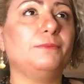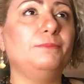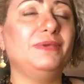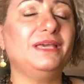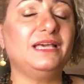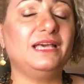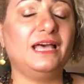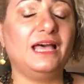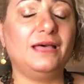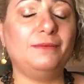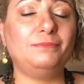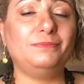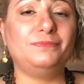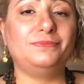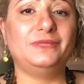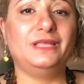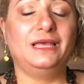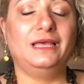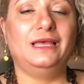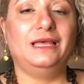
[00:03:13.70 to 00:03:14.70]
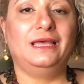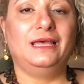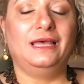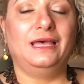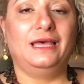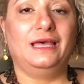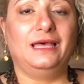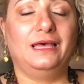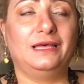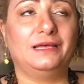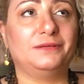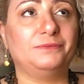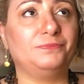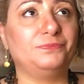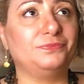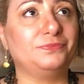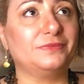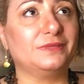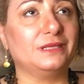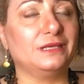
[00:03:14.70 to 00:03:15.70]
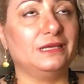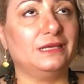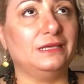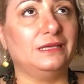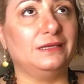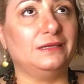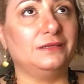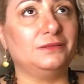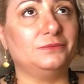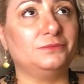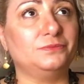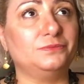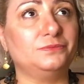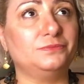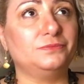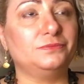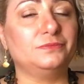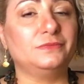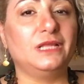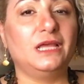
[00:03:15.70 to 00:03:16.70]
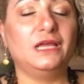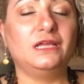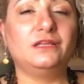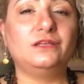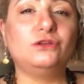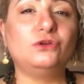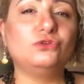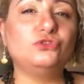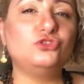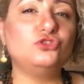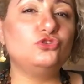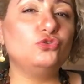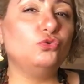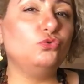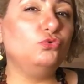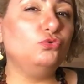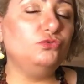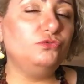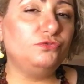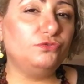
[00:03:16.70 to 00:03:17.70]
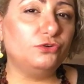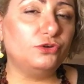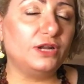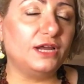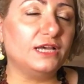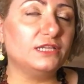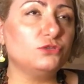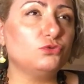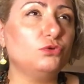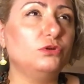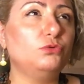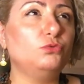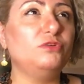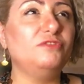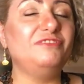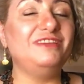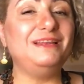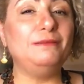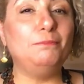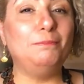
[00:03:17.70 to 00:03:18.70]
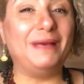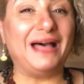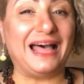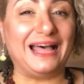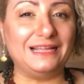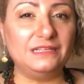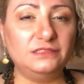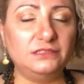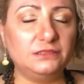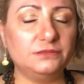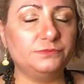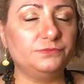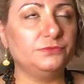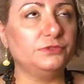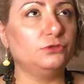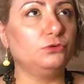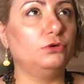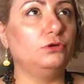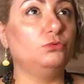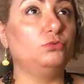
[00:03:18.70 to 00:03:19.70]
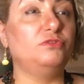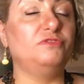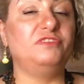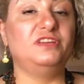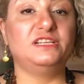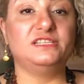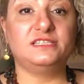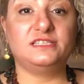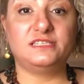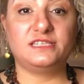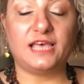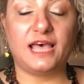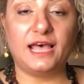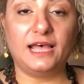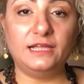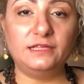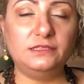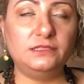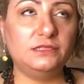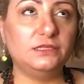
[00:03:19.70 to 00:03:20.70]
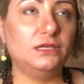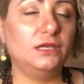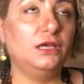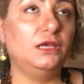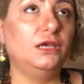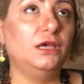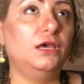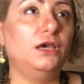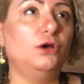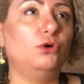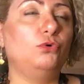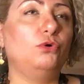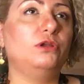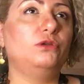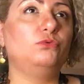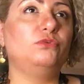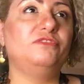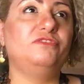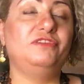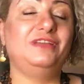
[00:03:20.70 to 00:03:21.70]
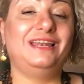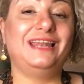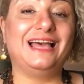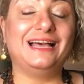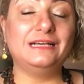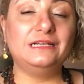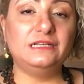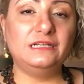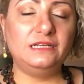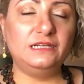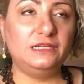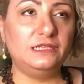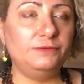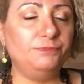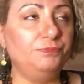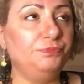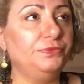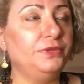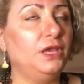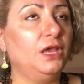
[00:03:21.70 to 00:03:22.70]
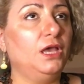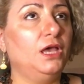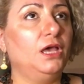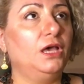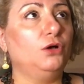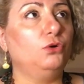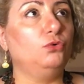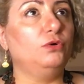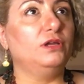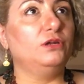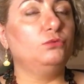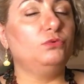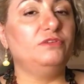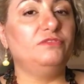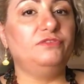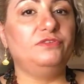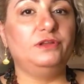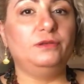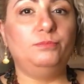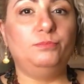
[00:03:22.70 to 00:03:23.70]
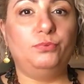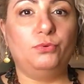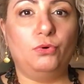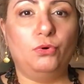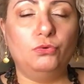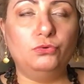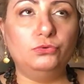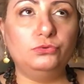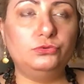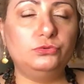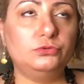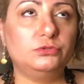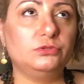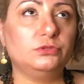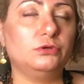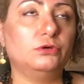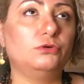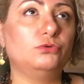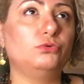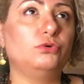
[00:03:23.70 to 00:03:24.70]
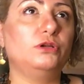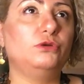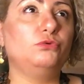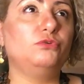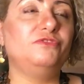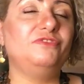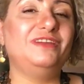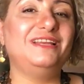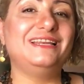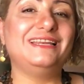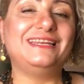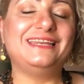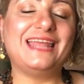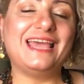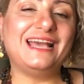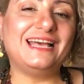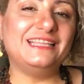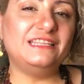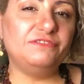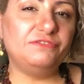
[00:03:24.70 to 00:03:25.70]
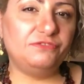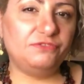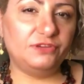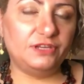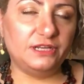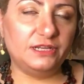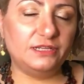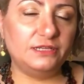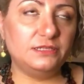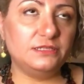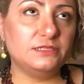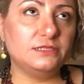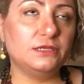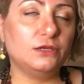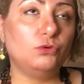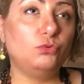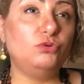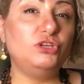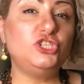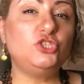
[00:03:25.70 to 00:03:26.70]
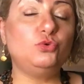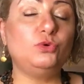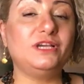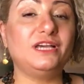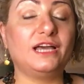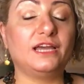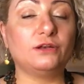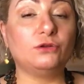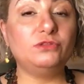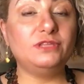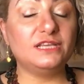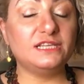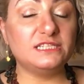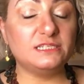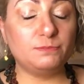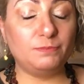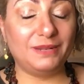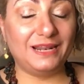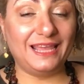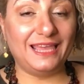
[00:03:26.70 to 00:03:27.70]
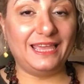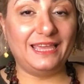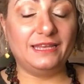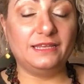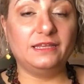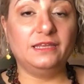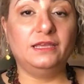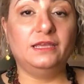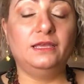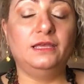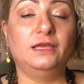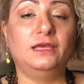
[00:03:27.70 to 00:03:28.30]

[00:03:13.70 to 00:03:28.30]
become um, um, not so good for us, when we feel bad, when we feel sad, when we feel angry, when we feel bored, or when we feel negative feelings, which we cannot explain